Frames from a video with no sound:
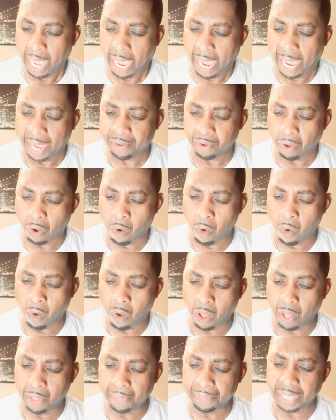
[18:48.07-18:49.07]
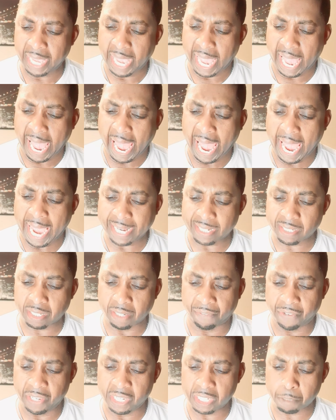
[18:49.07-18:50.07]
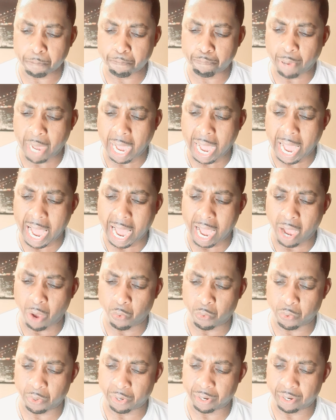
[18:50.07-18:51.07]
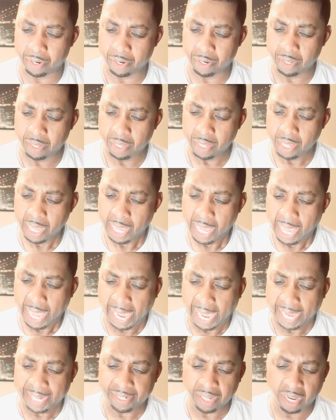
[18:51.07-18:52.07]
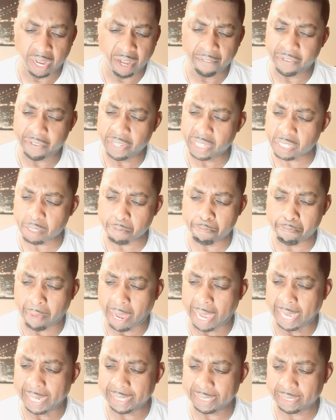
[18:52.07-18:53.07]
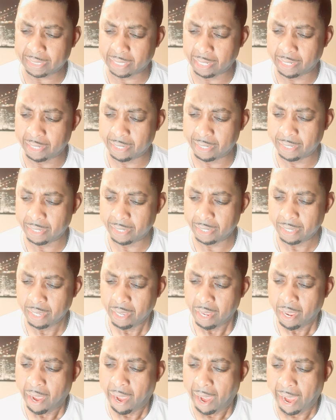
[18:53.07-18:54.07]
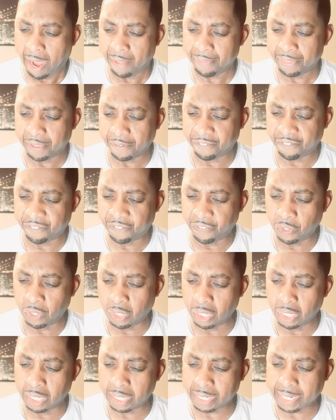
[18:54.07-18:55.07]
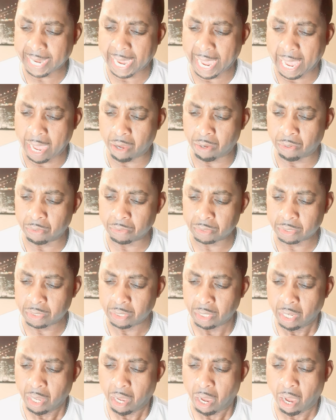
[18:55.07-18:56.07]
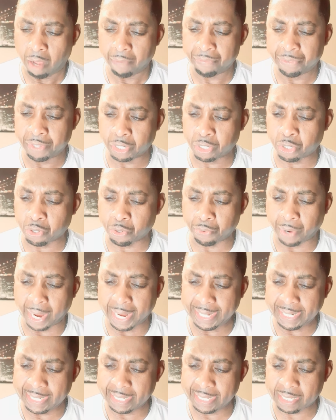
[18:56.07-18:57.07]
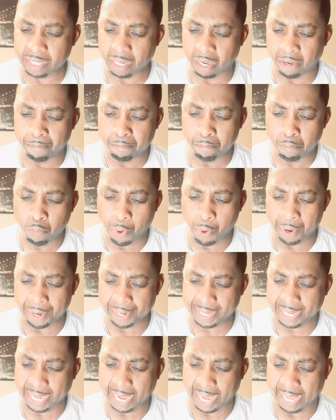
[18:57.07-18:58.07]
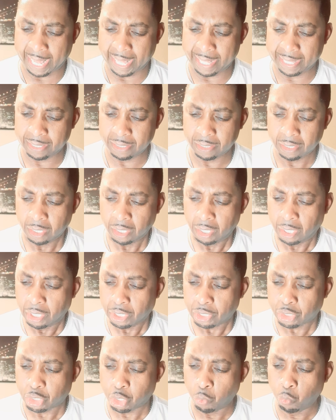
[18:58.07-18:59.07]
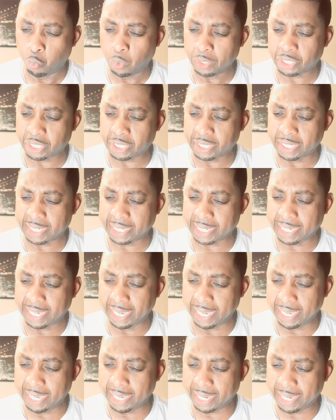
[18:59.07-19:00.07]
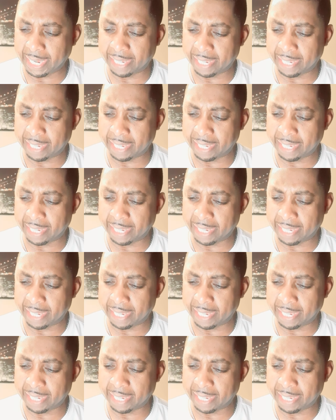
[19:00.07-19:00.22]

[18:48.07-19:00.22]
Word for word: And all the acts of his power and of his might, and the full account of the greatness of Mordecai, to which the king